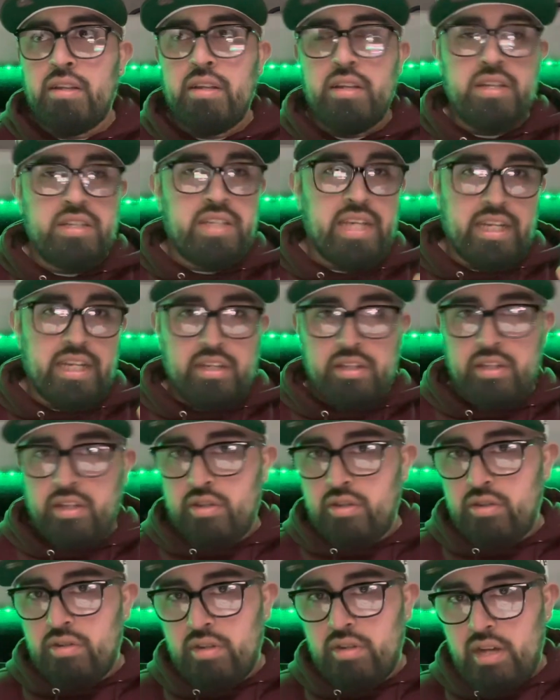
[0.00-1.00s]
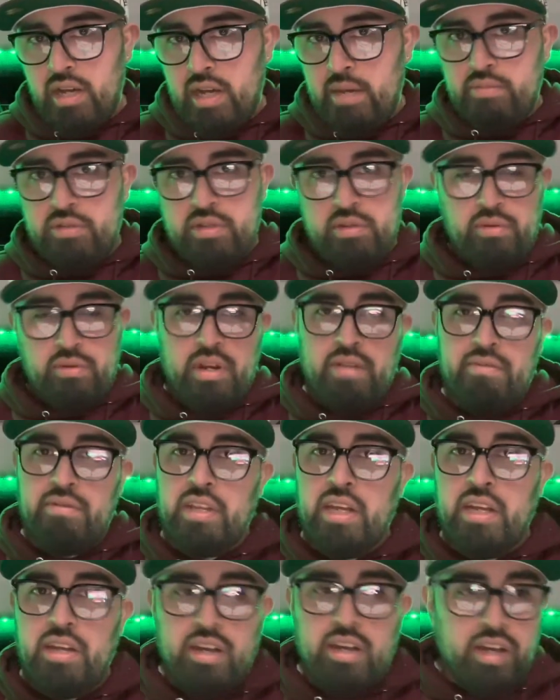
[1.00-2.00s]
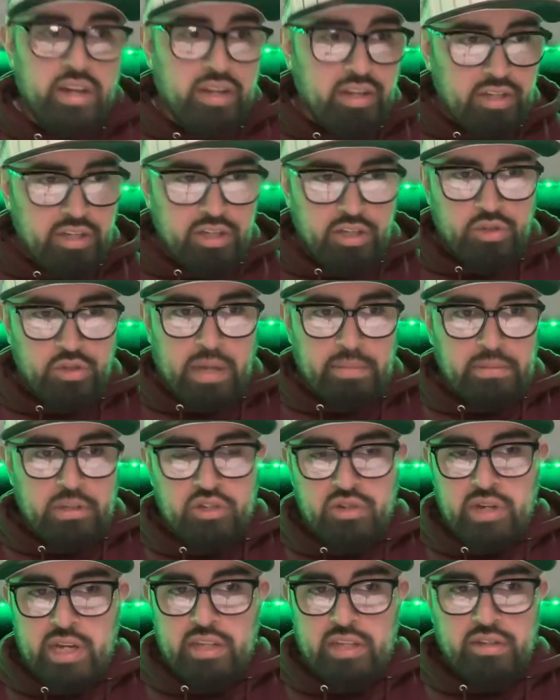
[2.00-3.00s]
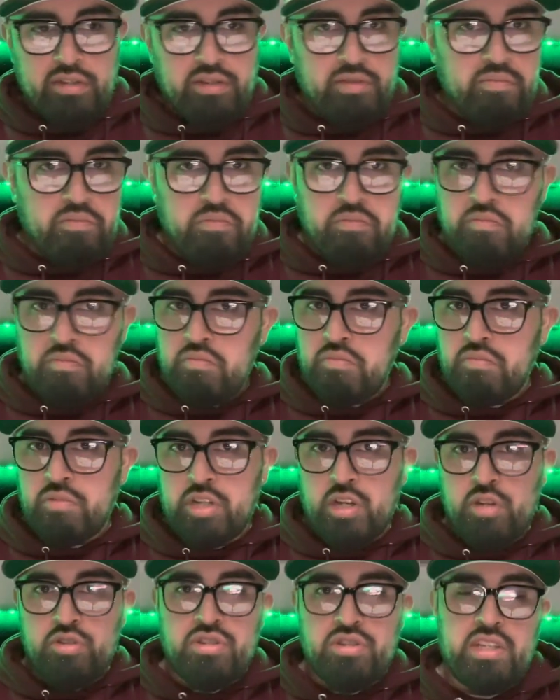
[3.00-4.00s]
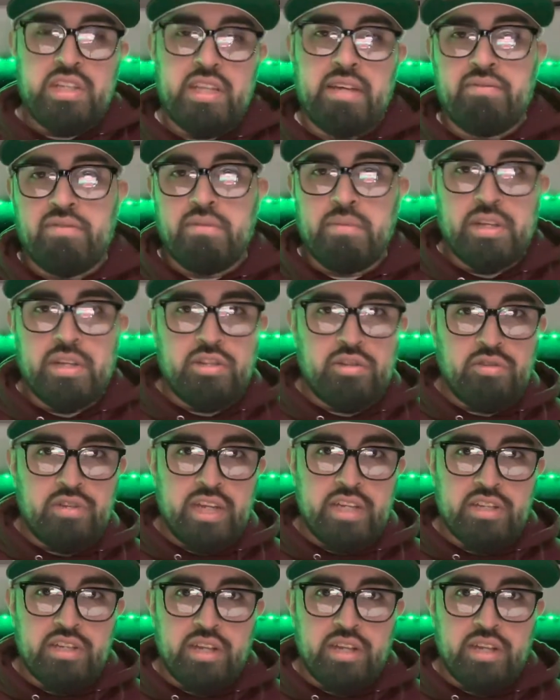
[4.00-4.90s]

take a load up to wherever they are, drop the trailer, go see them for my two days